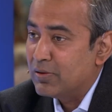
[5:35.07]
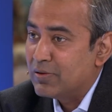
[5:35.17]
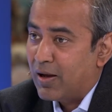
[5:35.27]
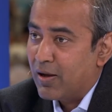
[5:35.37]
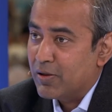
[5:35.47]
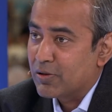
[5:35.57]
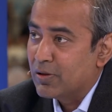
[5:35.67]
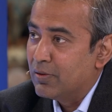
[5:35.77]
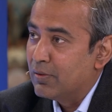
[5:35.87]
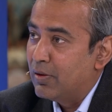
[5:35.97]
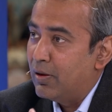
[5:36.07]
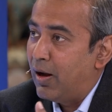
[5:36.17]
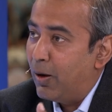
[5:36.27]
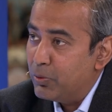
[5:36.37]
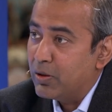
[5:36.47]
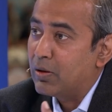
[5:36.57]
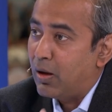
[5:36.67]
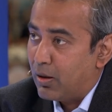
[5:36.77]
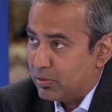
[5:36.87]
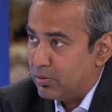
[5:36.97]
and dice how the
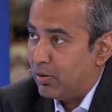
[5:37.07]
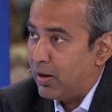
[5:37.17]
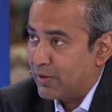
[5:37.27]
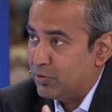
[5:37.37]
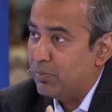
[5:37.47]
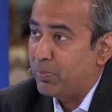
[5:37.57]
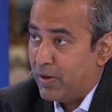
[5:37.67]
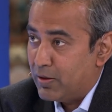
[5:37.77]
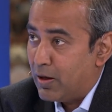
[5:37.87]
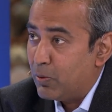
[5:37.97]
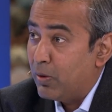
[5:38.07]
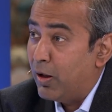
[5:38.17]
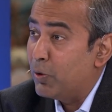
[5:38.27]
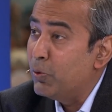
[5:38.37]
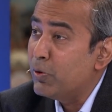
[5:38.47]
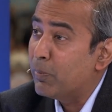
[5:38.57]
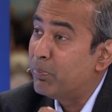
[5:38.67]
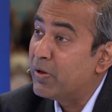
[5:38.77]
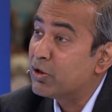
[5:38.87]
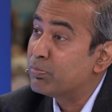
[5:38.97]
costs are actually playing out and who your
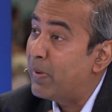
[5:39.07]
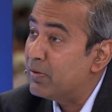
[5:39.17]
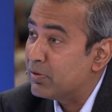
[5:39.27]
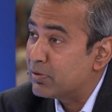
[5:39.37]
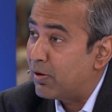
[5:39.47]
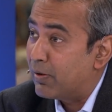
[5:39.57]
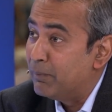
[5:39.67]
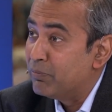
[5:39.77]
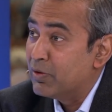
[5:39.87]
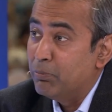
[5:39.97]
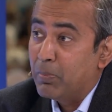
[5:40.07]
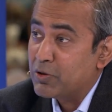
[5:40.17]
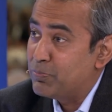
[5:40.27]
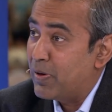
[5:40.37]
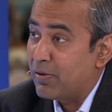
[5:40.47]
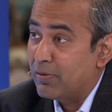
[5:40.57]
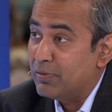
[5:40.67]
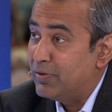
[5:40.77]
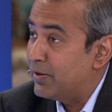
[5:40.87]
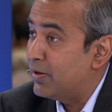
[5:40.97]
biggest spenders are, much
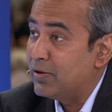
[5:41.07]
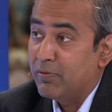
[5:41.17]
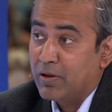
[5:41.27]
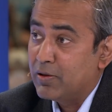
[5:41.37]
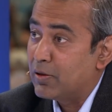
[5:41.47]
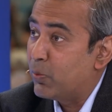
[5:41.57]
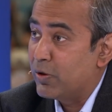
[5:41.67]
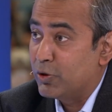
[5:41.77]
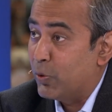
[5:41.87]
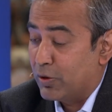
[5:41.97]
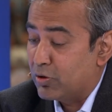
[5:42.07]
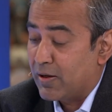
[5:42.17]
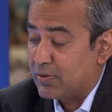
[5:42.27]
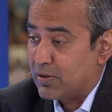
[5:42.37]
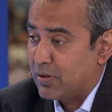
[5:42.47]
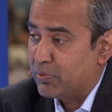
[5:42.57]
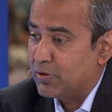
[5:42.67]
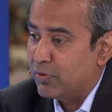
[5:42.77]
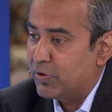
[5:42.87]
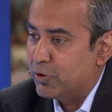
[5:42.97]
better than any, any other way to do it. So that's, that's
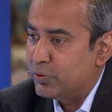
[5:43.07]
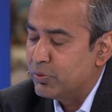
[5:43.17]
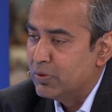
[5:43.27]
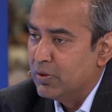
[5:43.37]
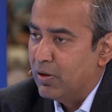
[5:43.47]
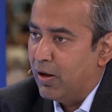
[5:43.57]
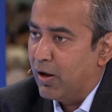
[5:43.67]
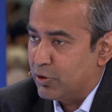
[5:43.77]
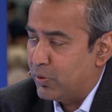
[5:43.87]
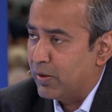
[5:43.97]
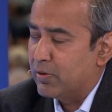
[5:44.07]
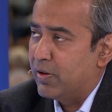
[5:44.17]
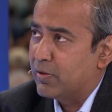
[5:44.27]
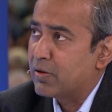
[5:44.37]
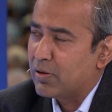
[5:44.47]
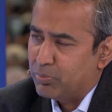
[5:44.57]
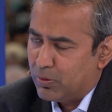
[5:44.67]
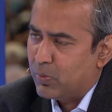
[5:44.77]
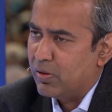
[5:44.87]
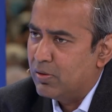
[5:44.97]
something that we do uh, together there. That's
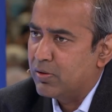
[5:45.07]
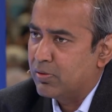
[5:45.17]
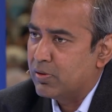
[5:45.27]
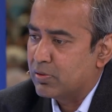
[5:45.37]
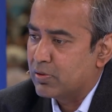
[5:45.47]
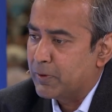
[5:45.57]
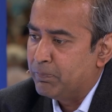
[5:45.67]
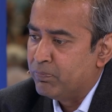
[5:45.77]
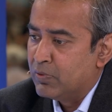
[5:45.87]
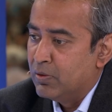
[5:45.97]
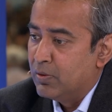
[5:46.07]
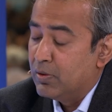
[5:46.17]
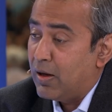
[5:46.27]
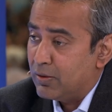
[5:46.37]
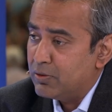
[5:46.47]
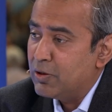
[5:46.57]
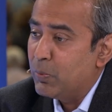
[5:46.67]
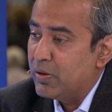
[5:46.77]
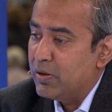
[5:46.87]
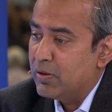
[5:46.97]
something we released recently. The other
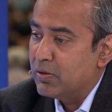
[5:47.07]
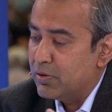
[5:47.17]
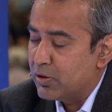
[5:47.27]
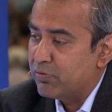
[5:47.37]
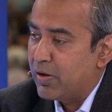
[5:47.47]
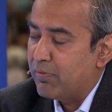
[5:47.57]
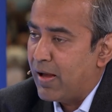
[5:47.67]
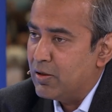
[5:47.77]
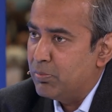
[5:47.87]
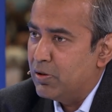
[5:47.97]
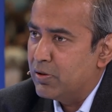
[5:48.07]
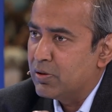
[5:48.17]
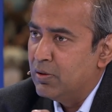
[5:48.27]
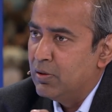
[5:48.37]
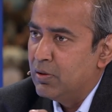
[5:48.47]
thing we did, and this is very valuable, is